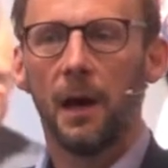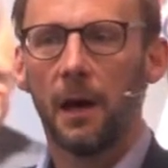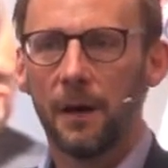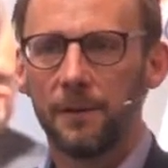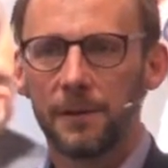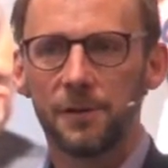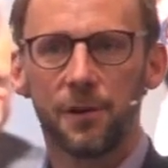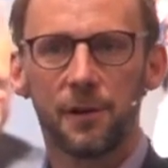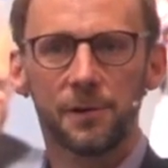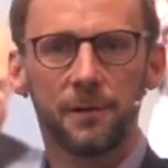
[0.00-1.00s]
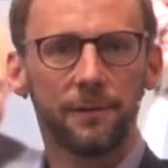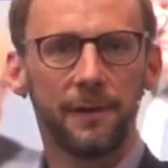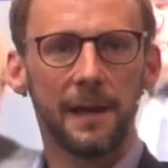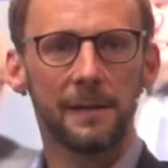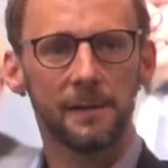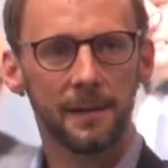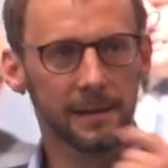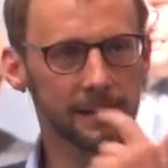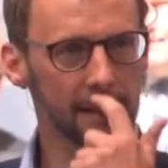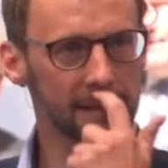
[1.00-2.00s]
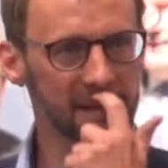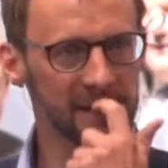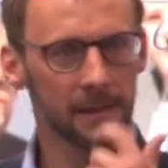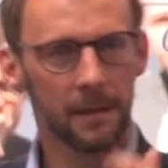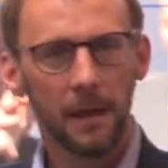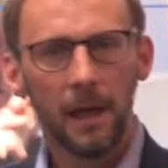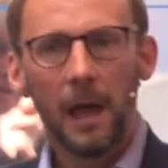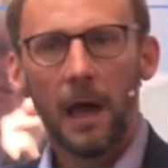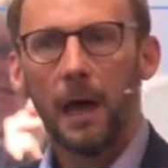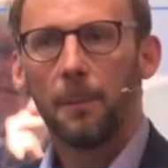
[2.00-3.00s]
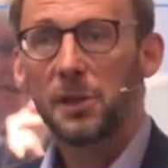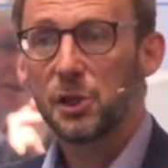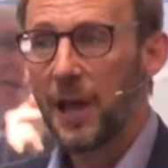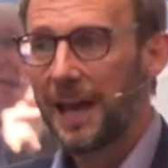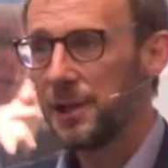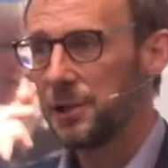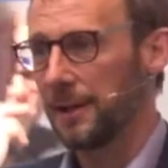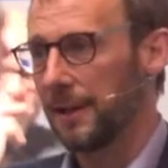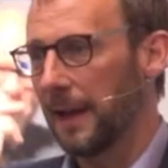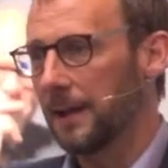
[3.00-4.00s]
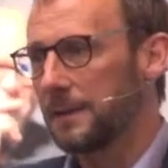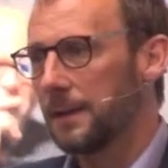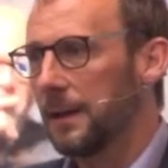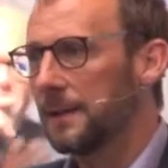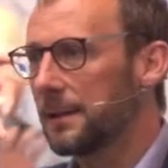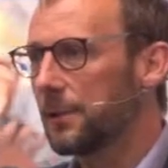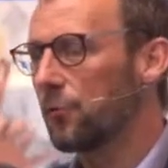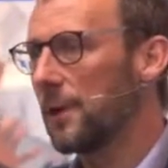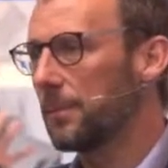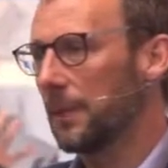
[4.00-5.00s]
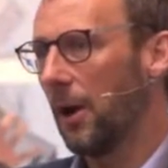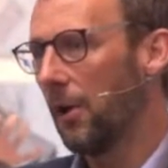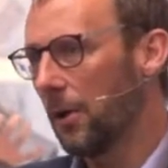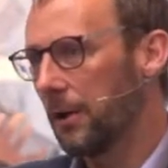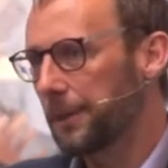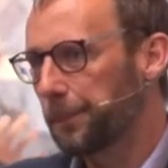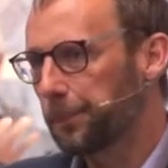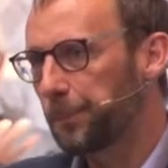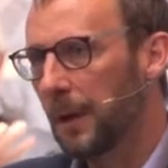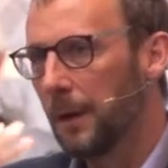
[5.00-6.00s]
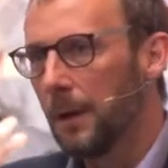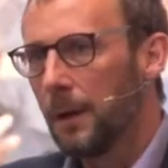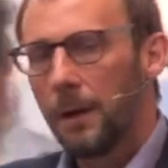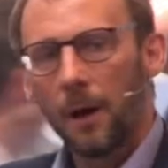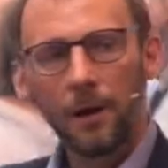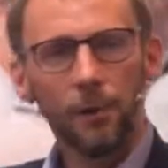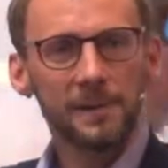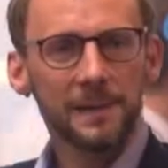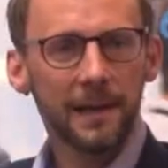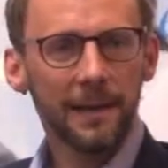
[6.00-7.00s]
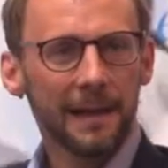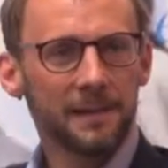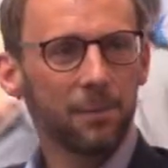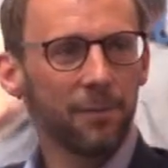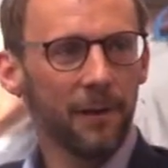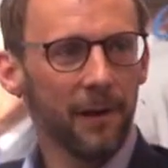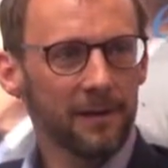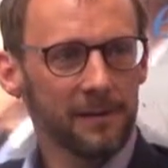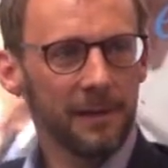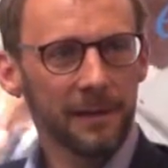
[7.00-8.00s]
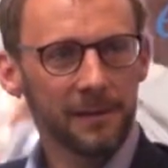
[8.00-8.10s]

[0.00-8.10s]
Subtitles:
and the structure of fares that exists. But changing that is incredibly hard. I don't say that to provide as an